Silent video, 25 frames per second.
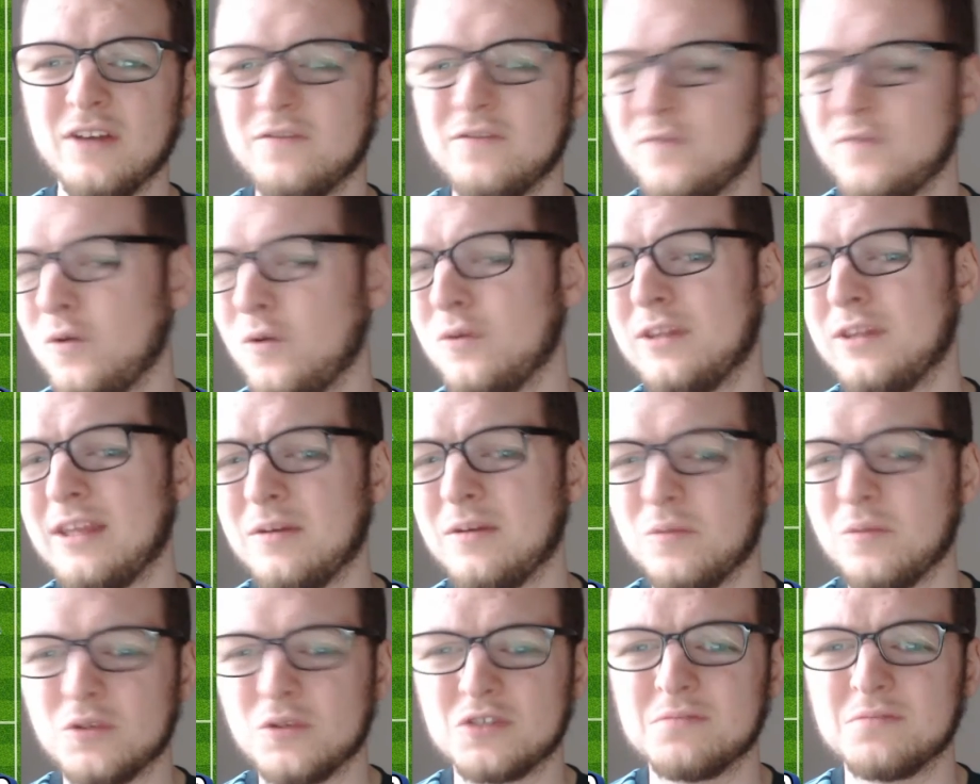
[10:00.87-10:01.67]
I thought that
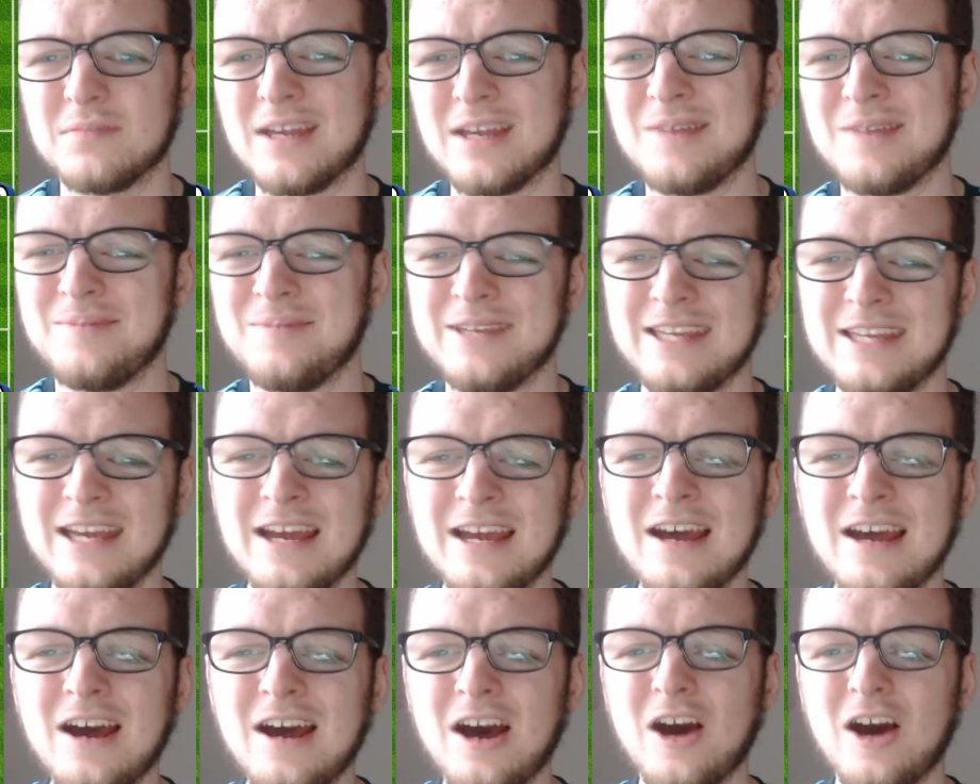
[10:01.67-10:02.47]
it wasn't maybe
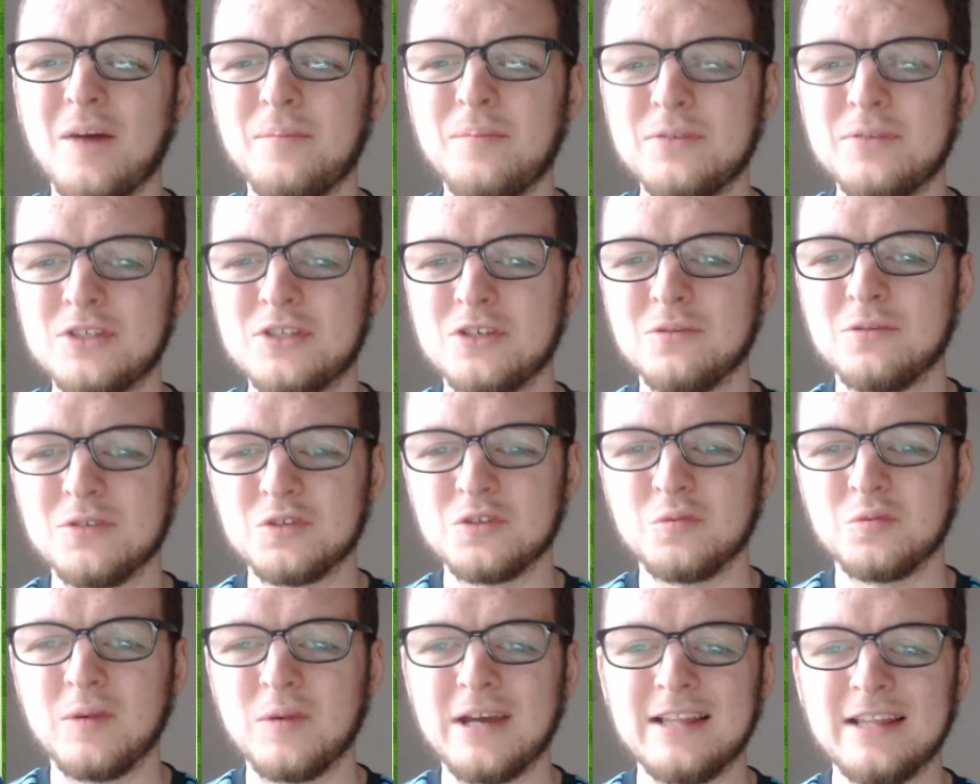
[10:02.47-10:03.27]
up to
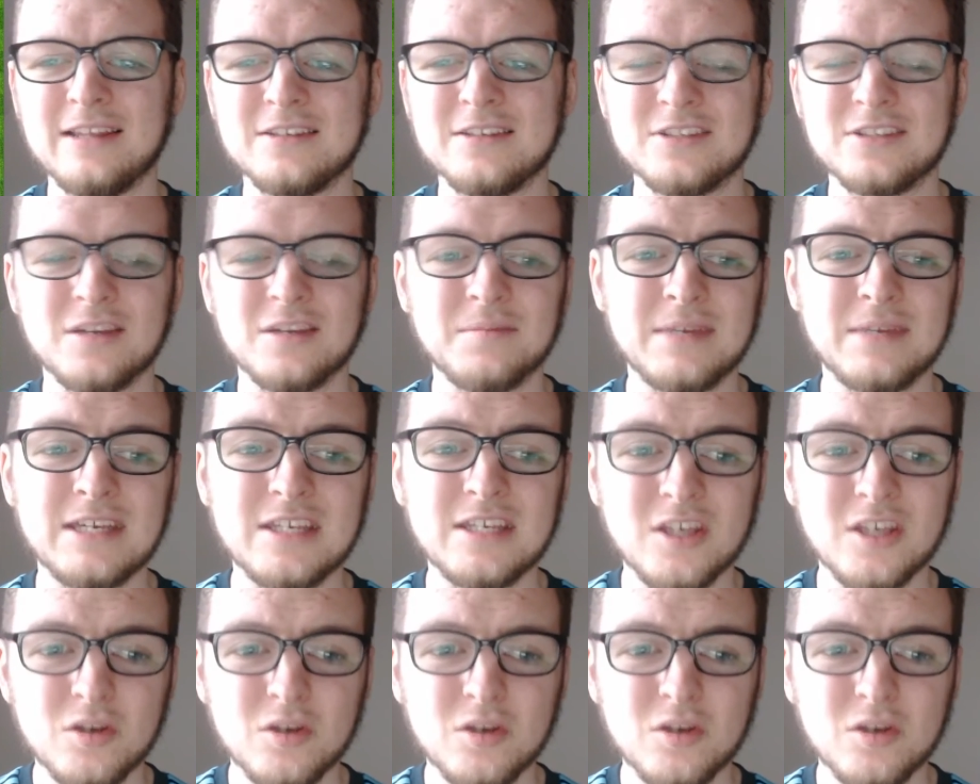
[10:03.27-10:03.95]
as well as he